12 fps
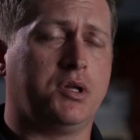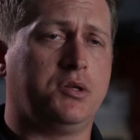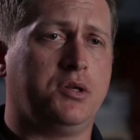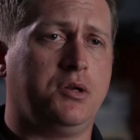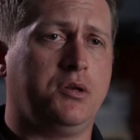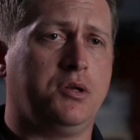uh,
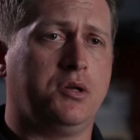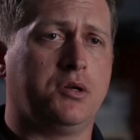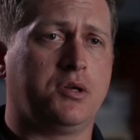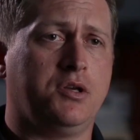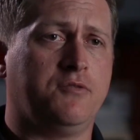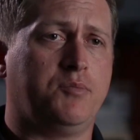continue
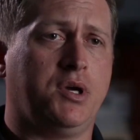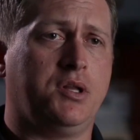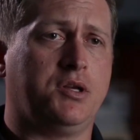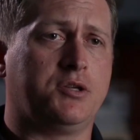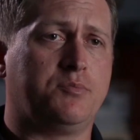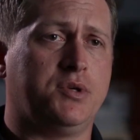to give
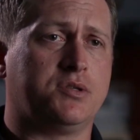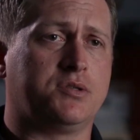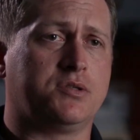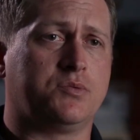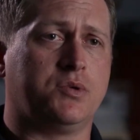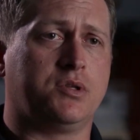Bay-Lynx
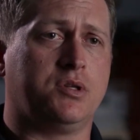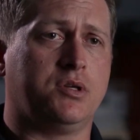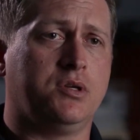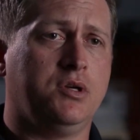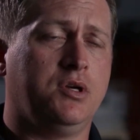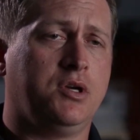business with the
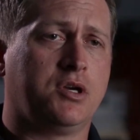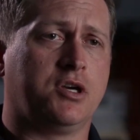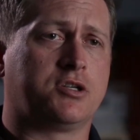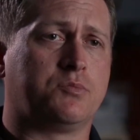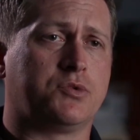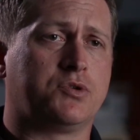
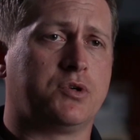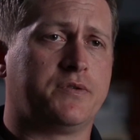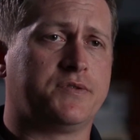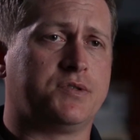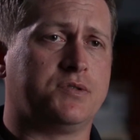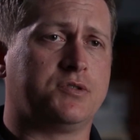customer
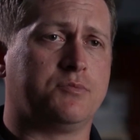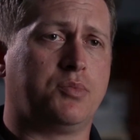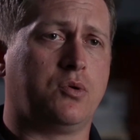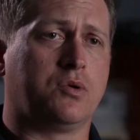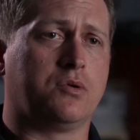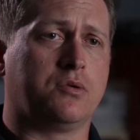service and
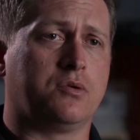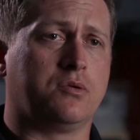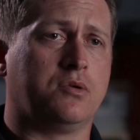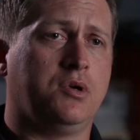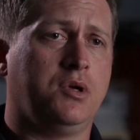support and